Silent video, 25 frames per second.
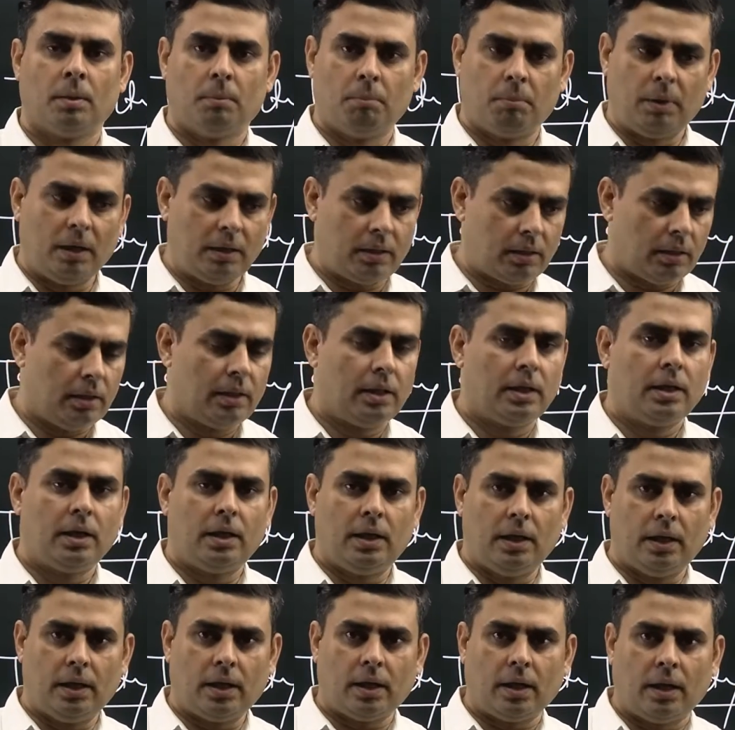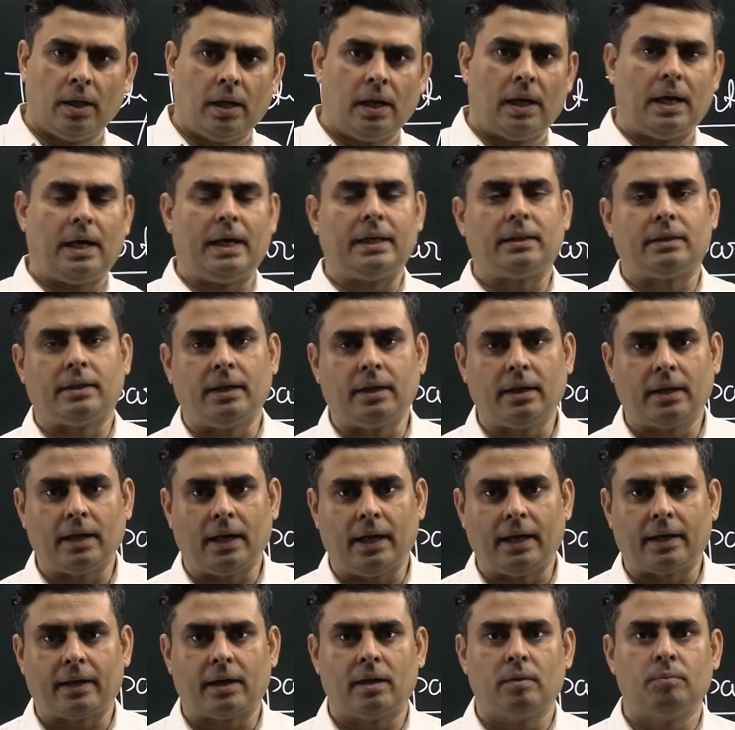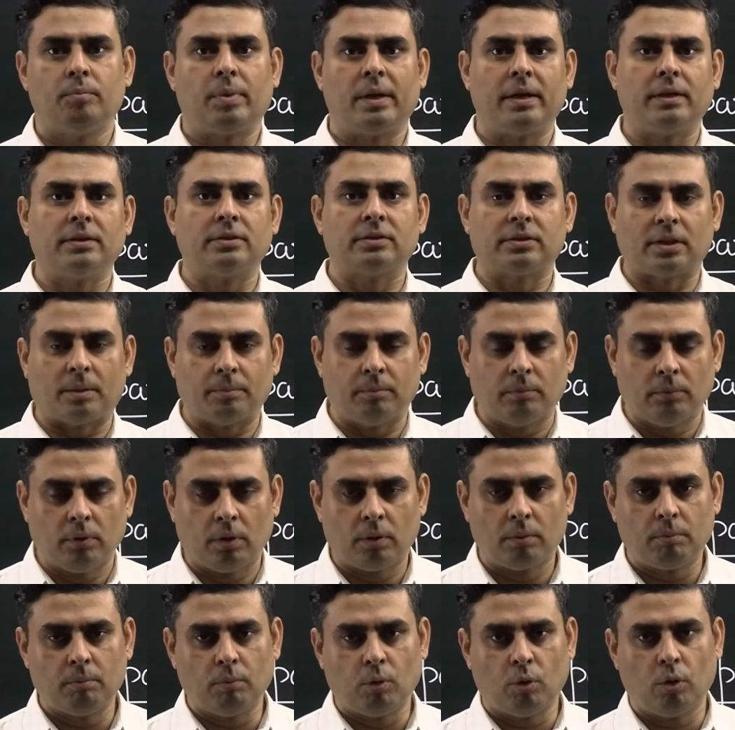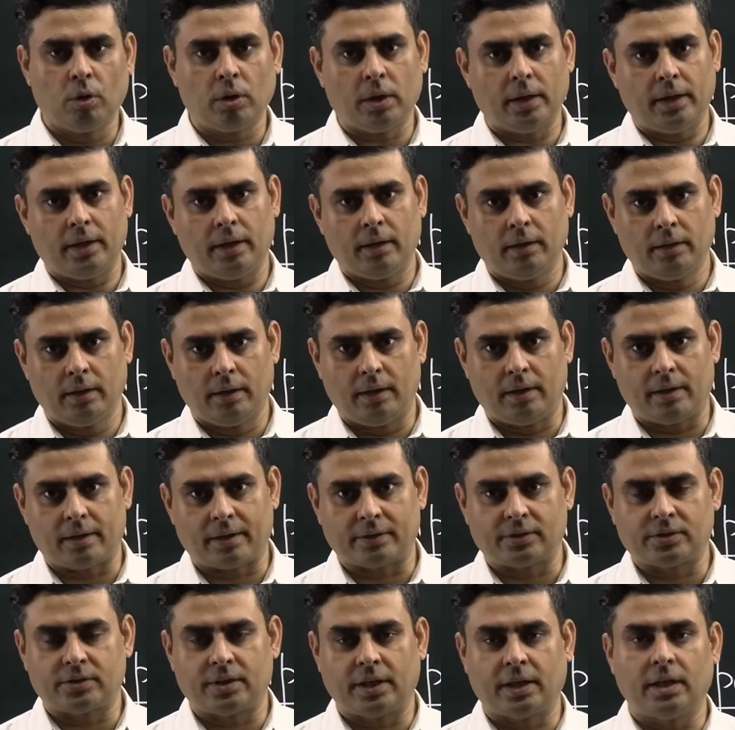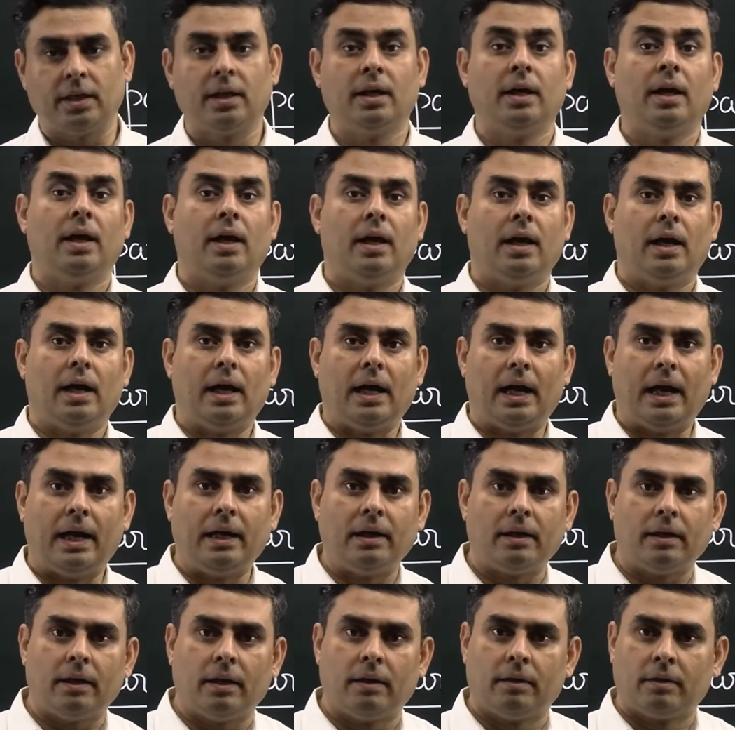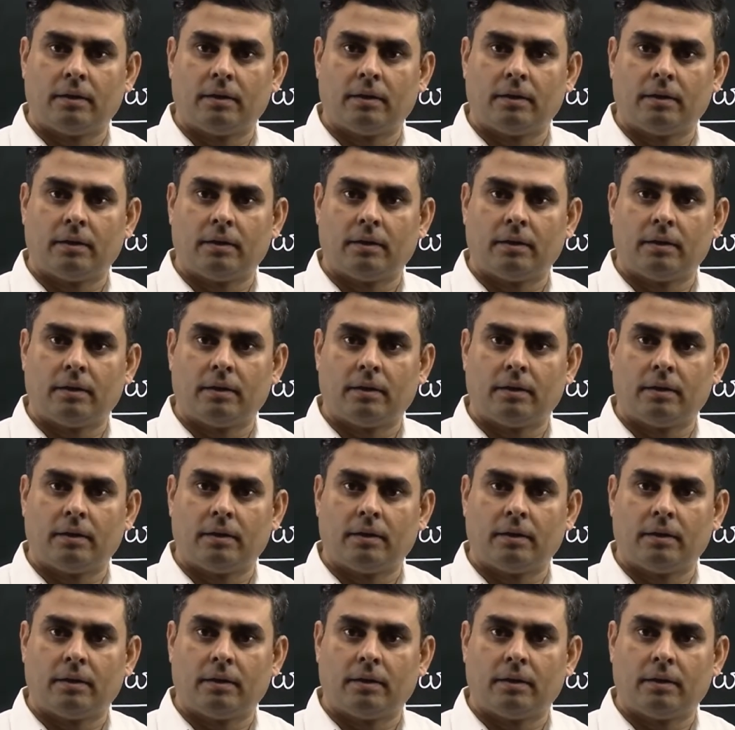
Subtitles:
but here I think I can bring some more interesting and